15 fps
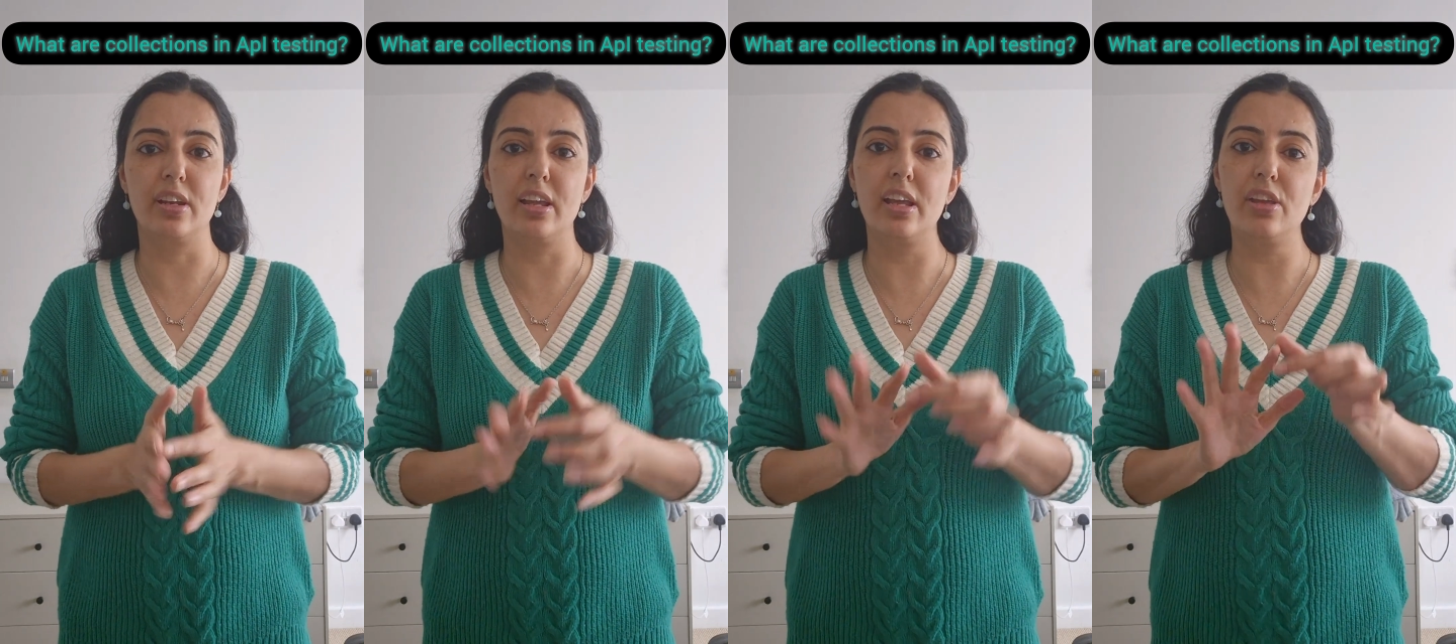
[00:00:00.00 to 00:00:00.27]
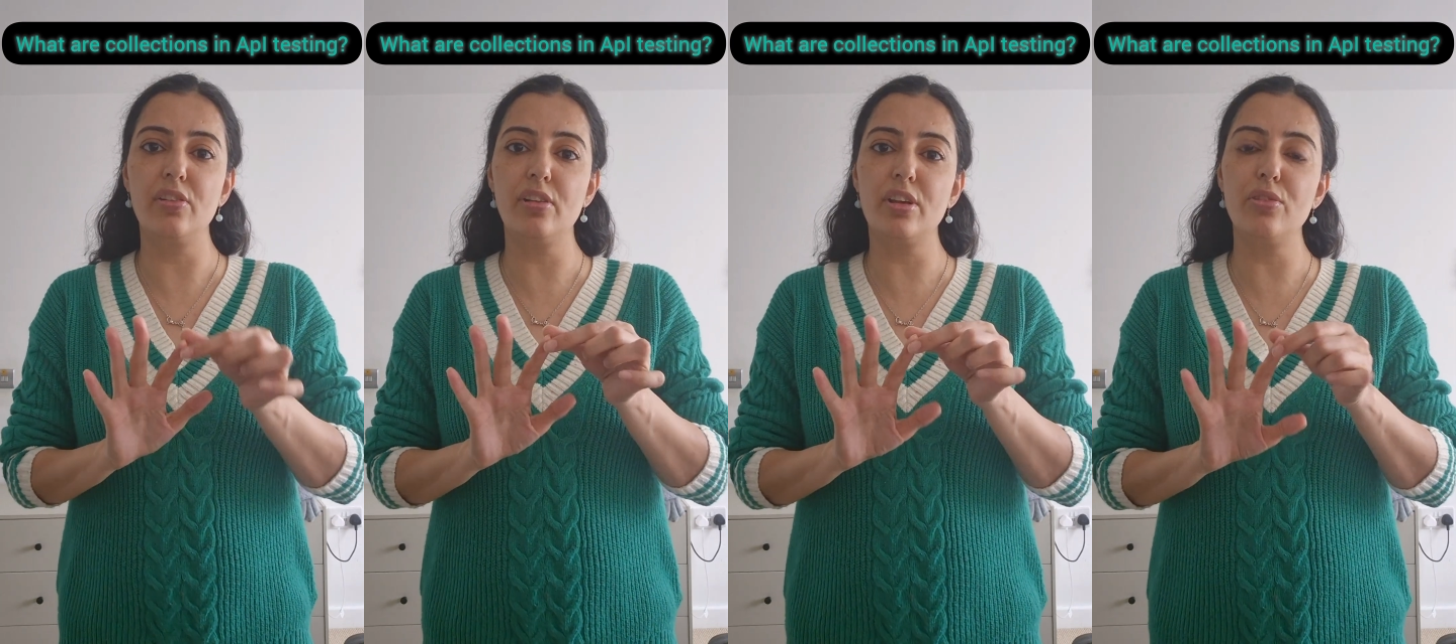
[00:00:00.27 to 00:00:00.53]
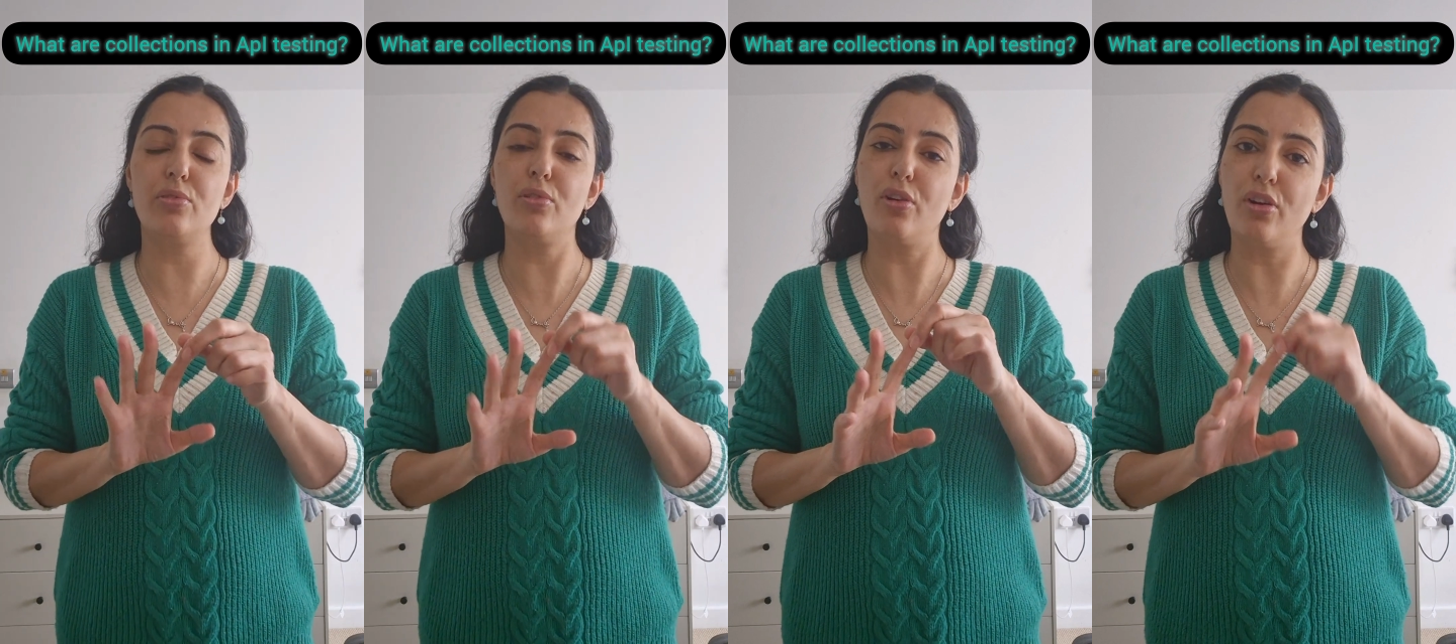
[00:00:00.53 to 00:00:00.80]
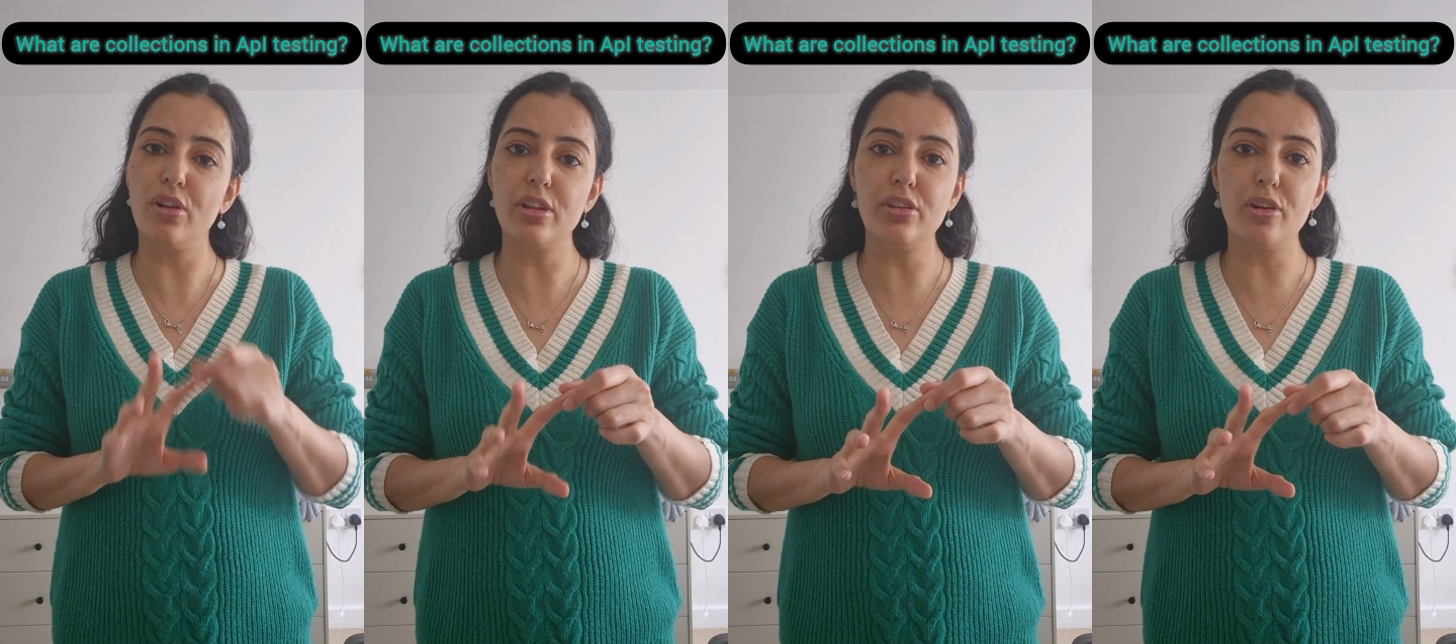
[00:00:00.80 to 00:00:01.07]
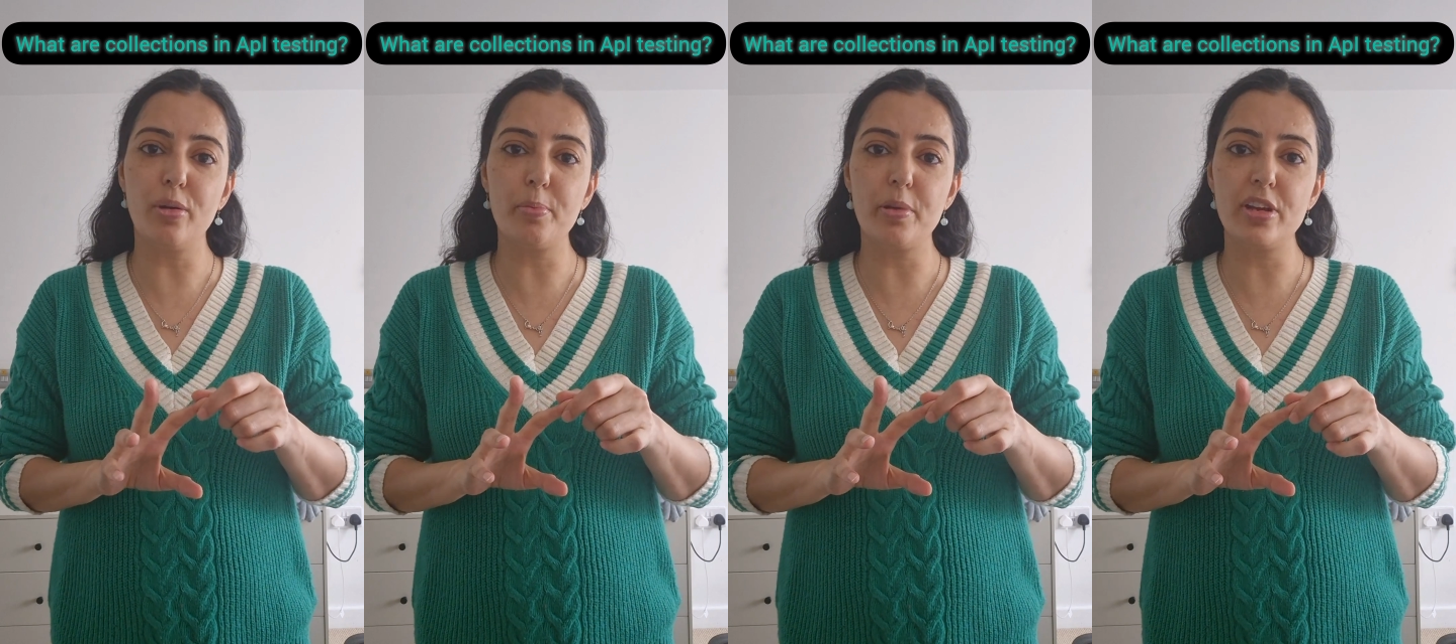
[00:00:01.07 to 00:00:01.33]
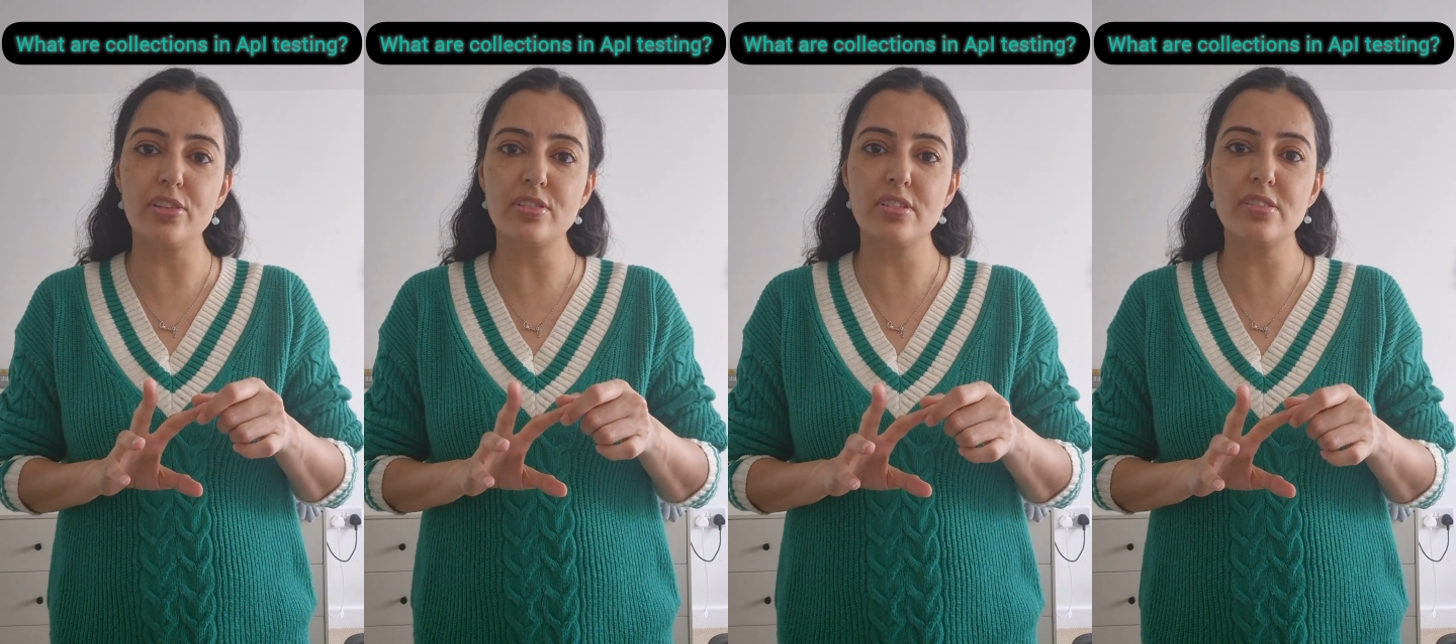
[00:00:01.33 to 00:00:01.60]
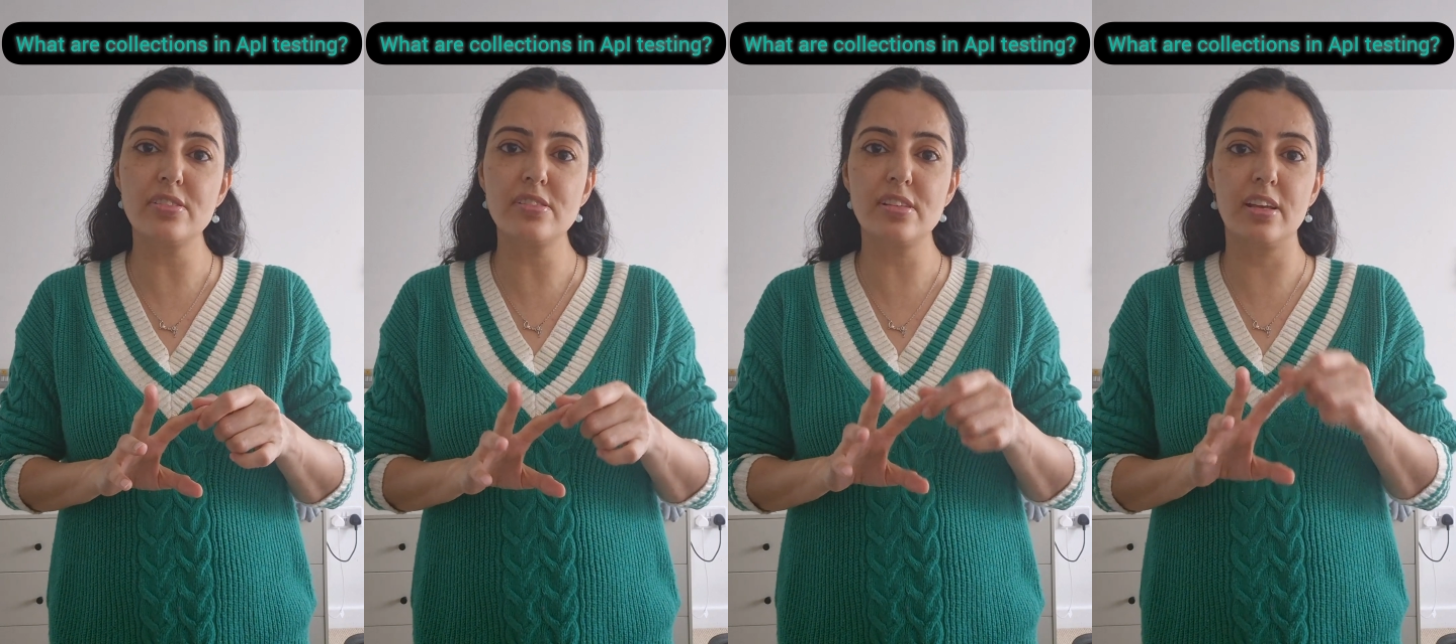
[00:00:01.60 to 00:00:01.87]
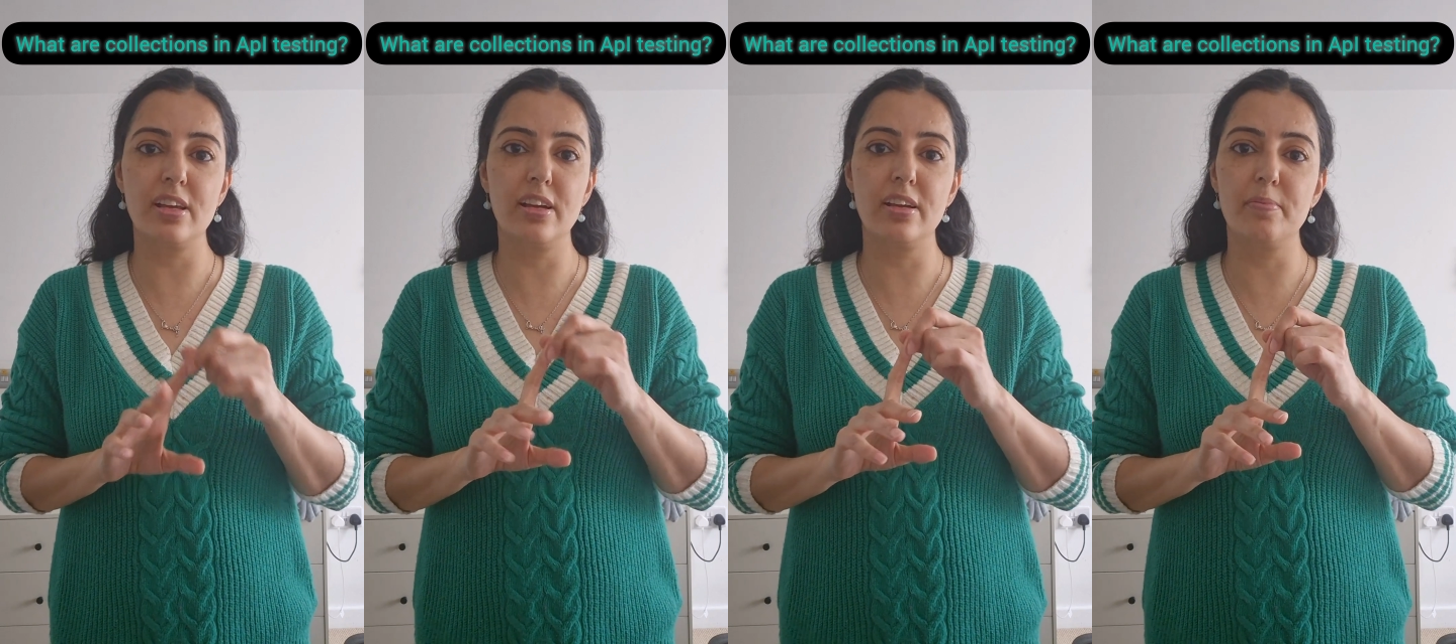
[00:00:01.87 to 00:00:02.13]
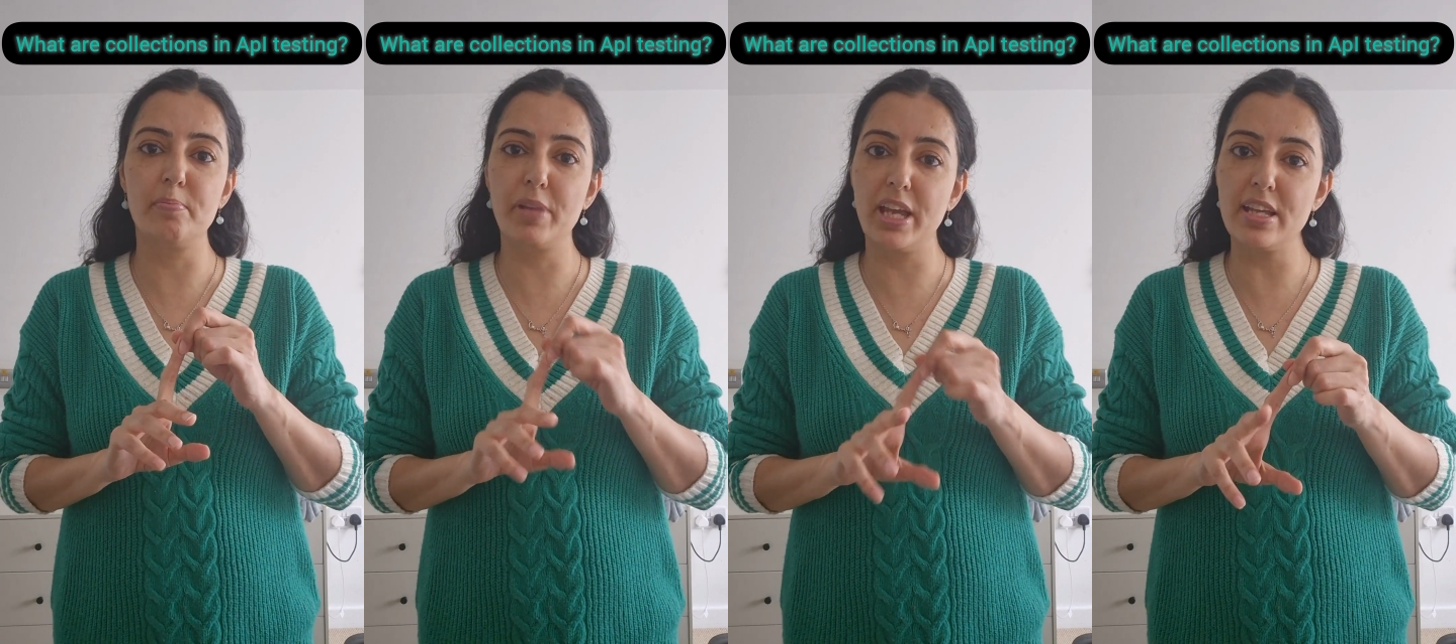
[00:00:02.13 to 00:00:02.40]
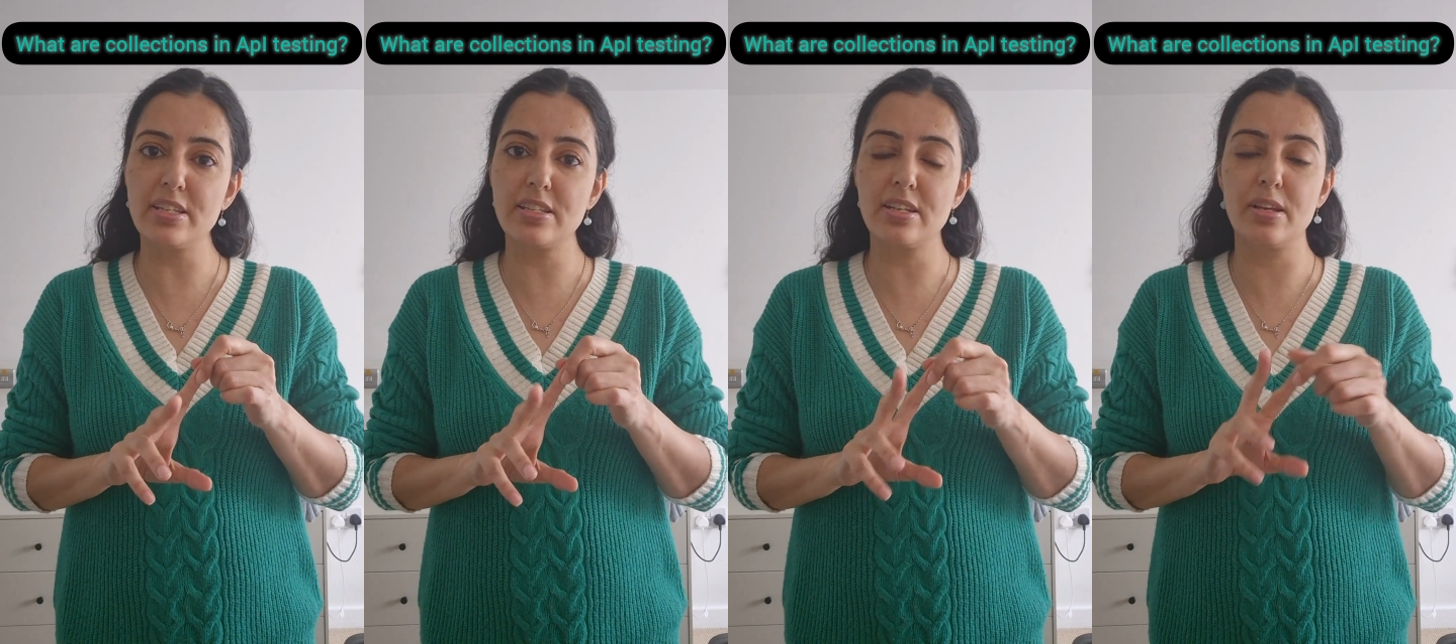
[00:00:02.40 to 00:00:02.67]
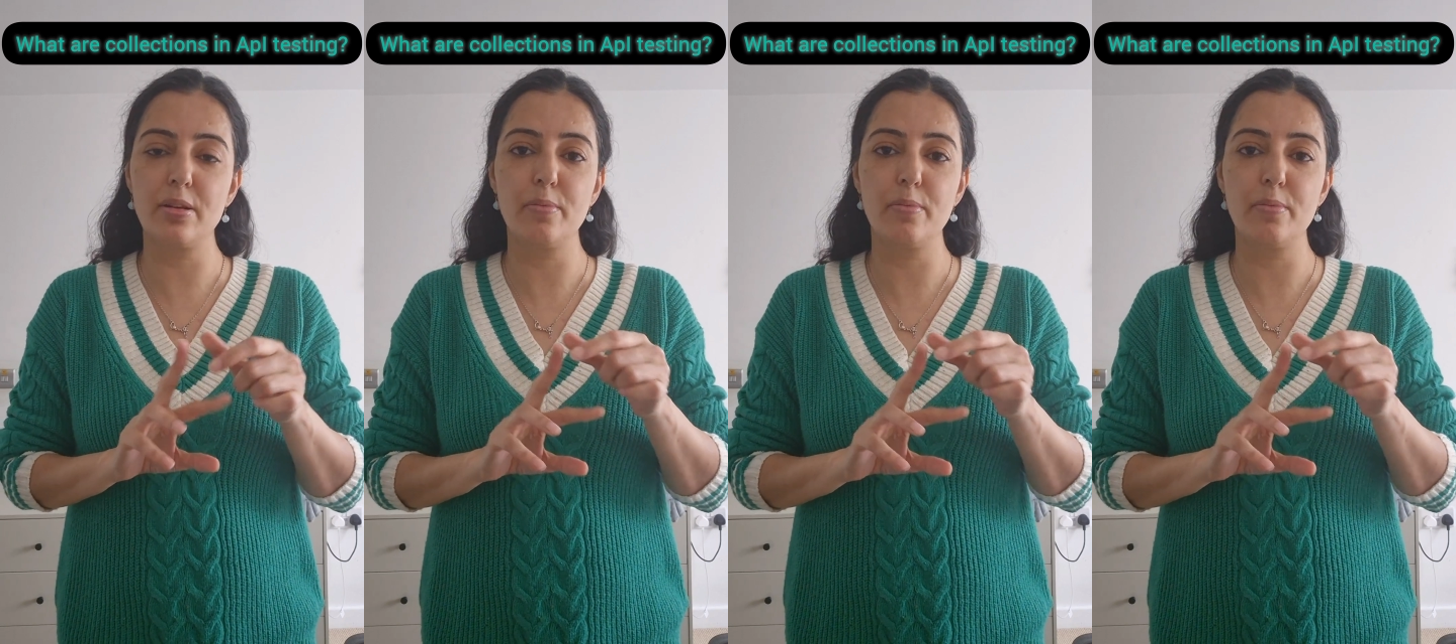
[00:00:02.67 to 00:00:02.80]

Like you can do all the operations, um, get,